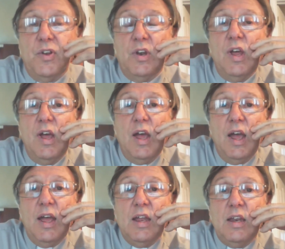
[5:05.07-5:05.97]
And,
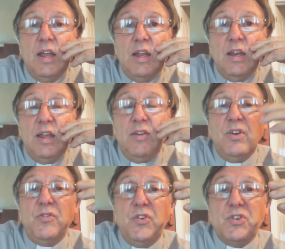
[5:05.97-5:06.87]
and, and
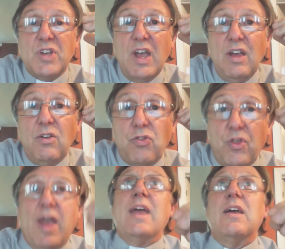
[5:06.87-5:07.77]
even if you say,
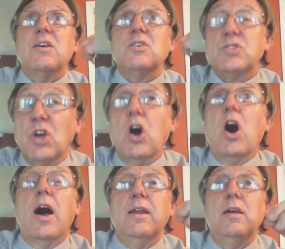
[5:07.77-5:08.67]
thank
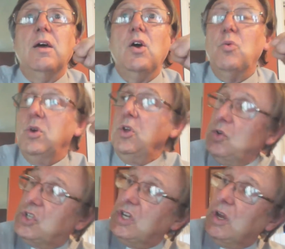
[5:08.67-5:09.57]
God, when you
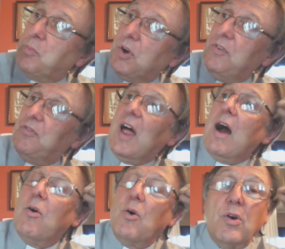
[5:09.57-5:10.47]
see a pretty
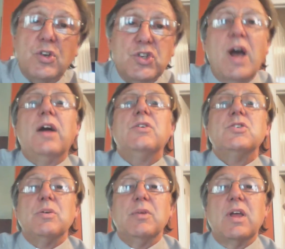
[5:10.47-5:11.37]
flower or a child or
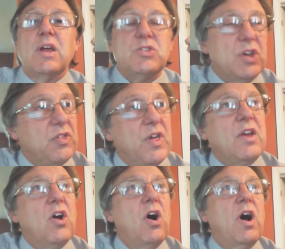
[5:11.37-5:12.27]
something like that, you say,
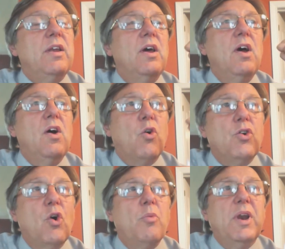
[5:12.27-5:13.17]
thank God. Or
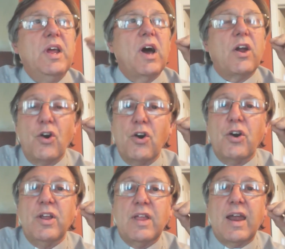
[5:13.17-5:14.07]
nobody got
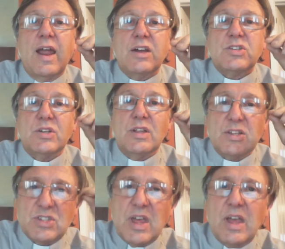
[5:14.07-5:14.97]
hurt in that accident.
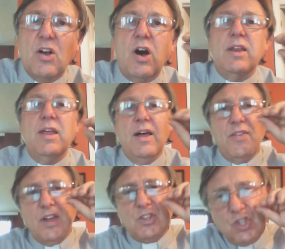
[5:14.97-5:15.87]
That's thank God.
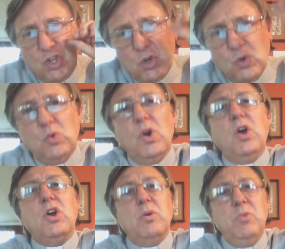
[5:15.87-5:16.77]
That's you
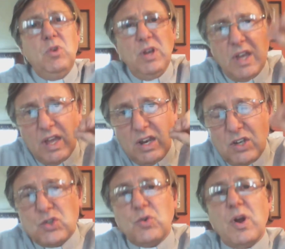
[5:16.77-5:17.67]

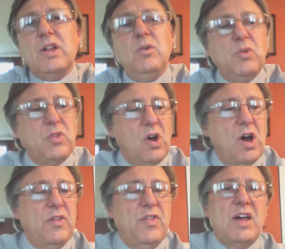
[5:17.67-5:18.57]
communicating directly with
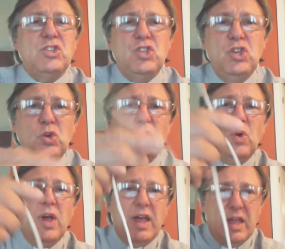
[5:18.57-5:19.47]
God. That's
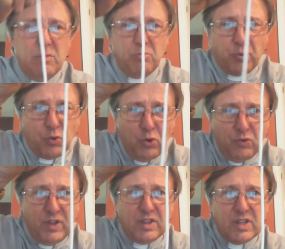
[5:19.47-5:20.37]
you
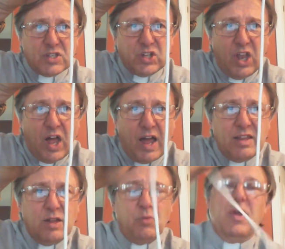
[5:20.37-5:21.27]
improving this
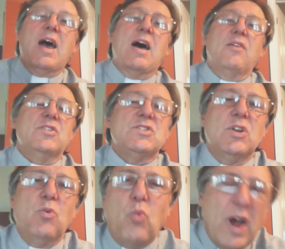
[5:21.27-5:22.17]
line that we have, this
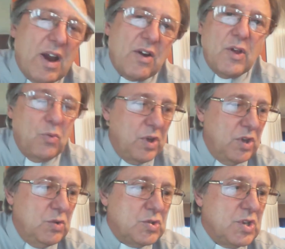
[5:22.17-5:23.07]
little wire that we
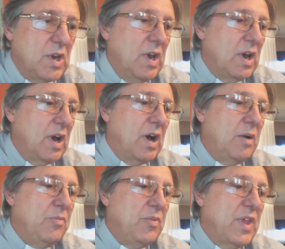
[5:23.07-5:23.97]
use.
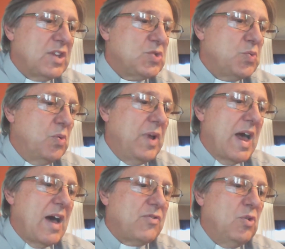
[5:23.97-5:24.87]
Um, that's what we
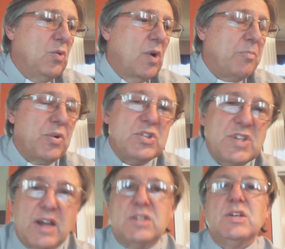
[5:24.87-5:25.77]
have to uh,
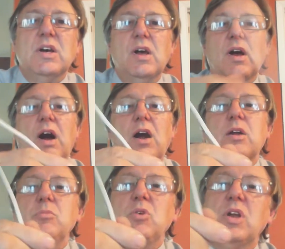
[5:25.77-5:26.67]
protect our
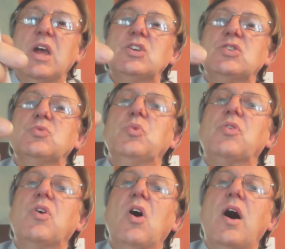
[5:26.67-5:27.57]
communication
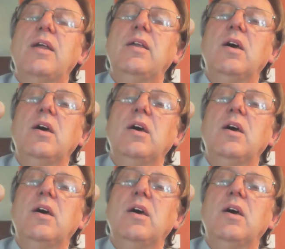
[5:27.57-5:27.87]
with God.